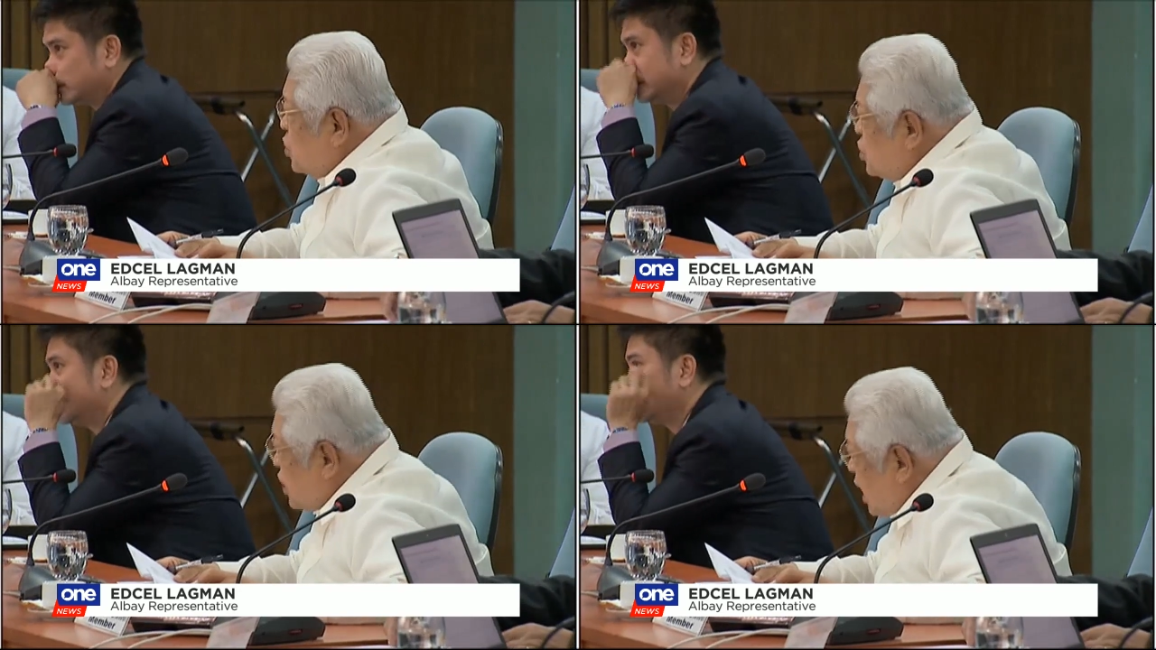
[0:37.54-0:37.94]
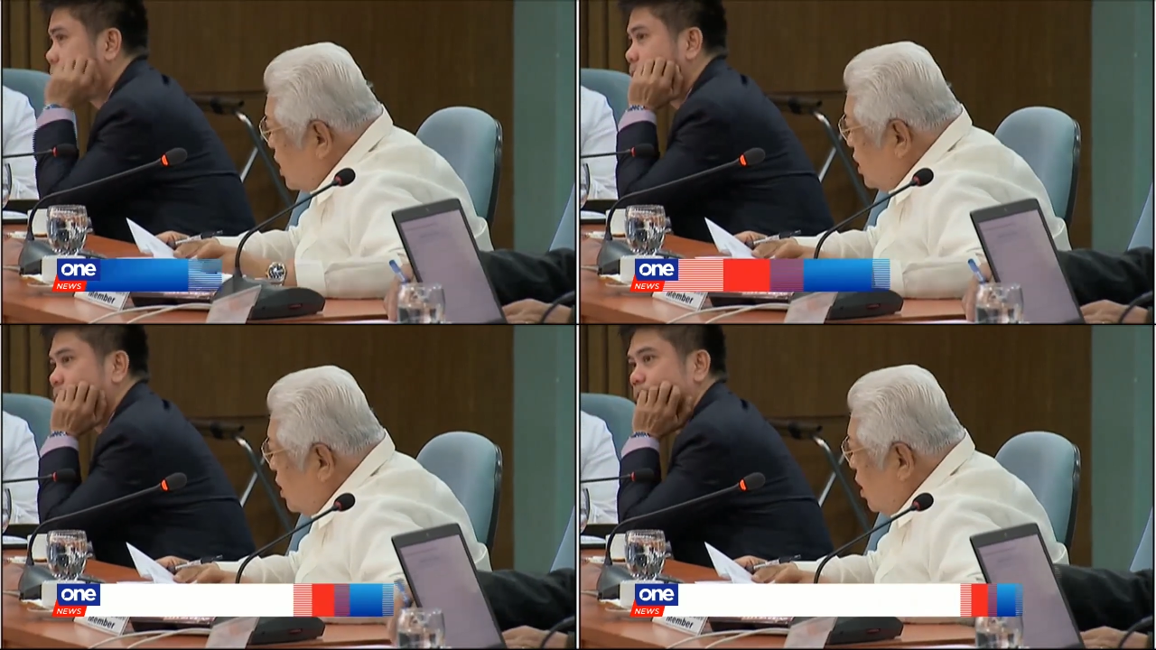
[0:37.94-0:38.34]
Speaker 1: consent
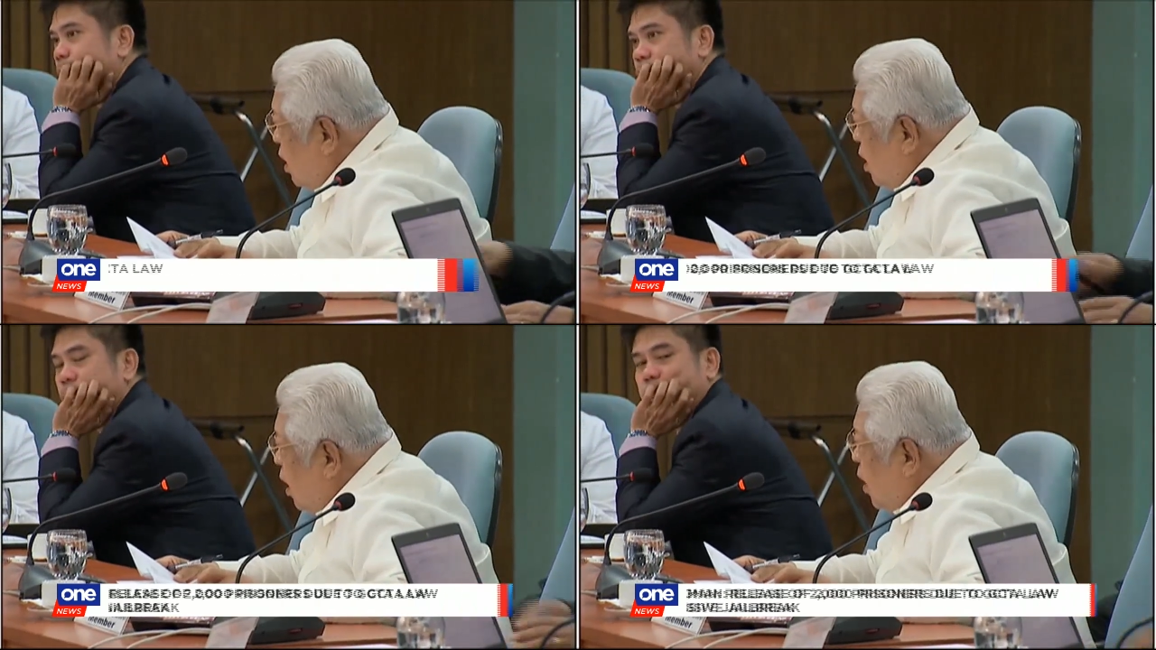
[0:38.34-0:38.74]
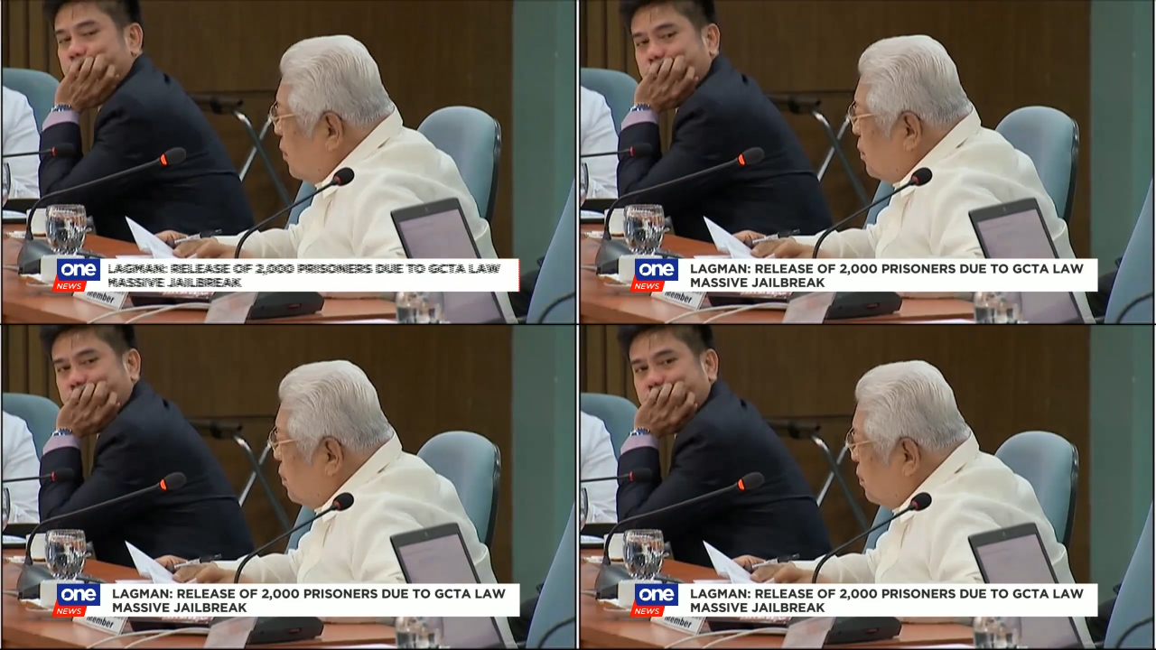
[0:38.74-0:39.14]
of
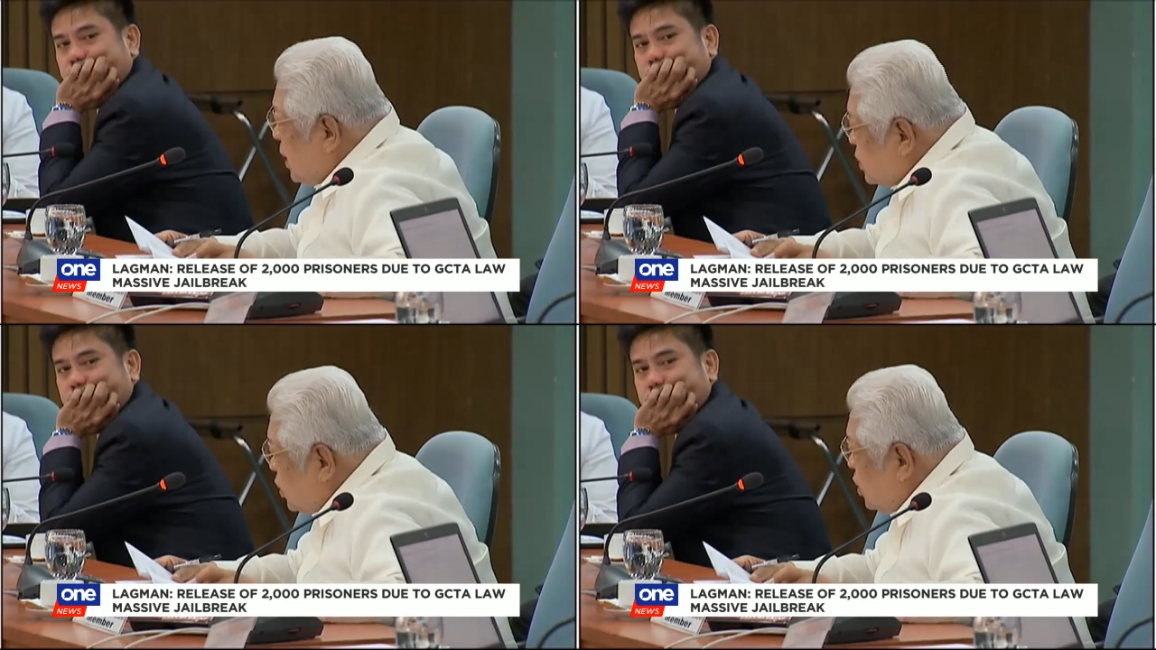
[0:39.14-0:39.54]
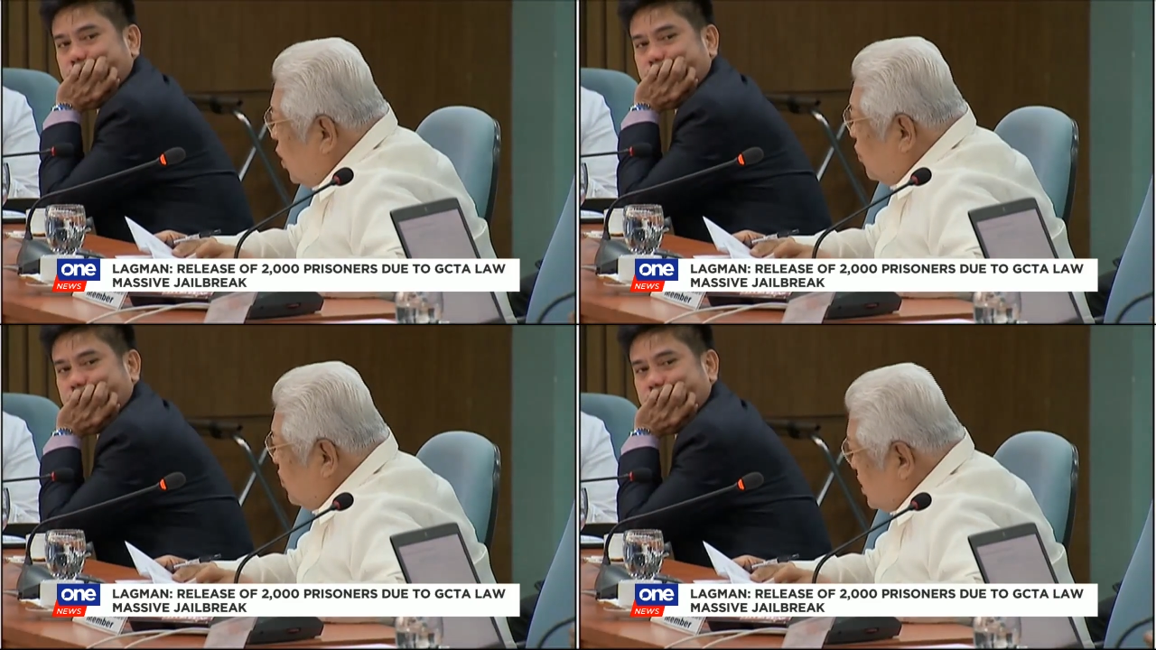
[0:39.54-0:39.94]
prison
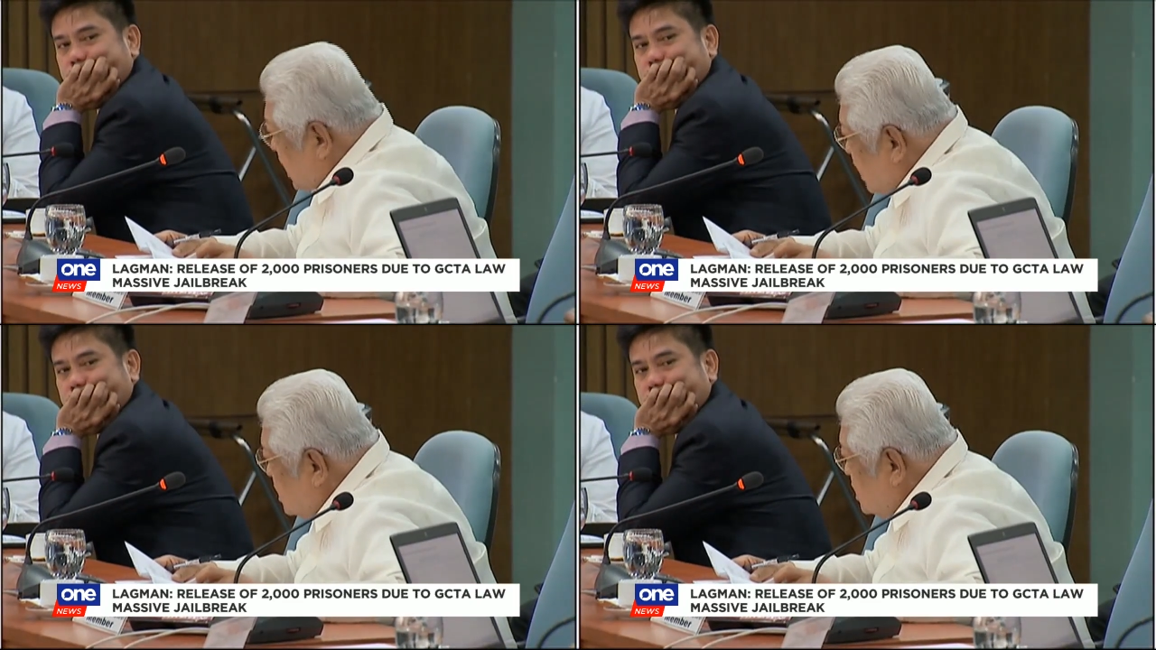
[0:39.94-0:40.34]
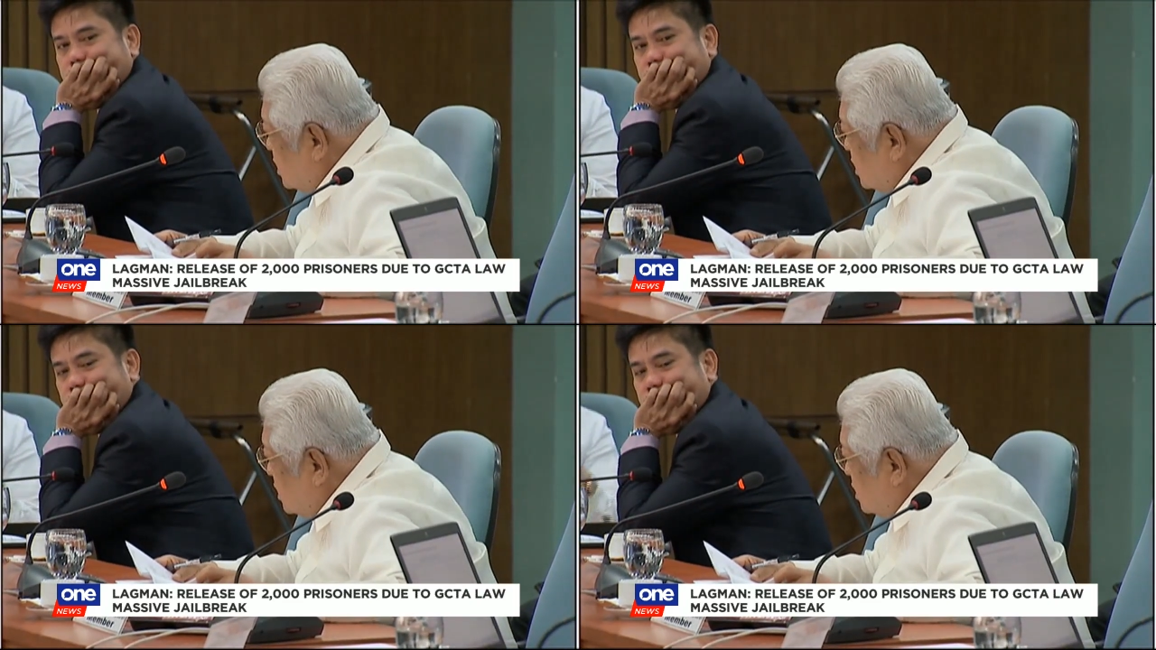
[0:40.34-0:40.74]

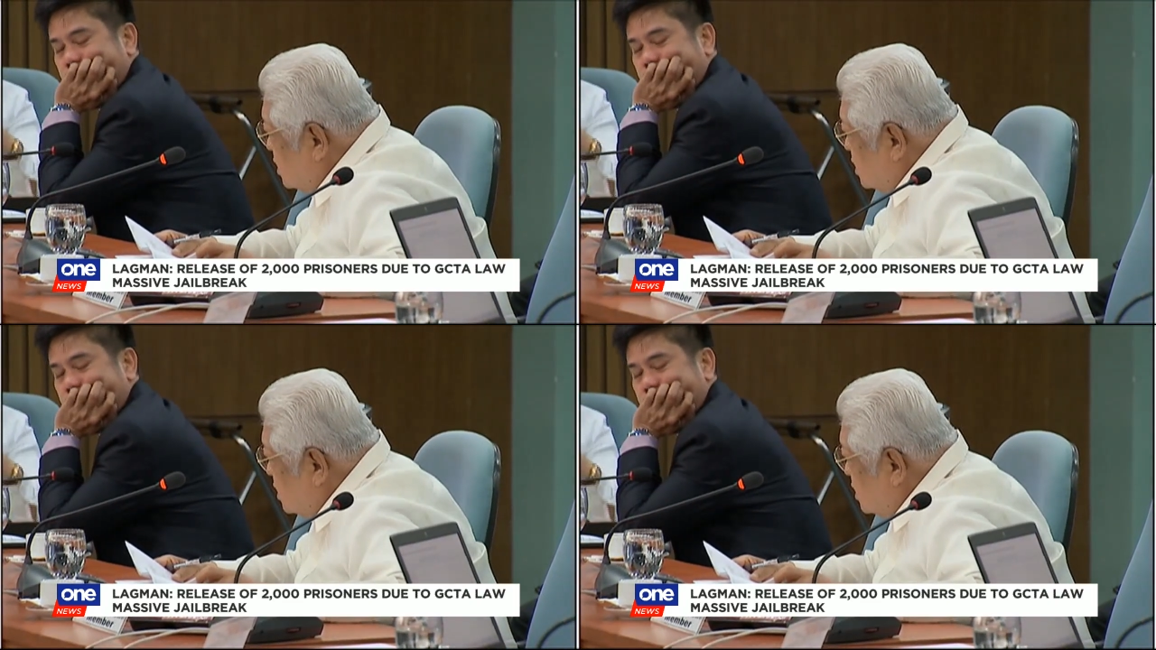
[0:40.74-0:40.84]
officials.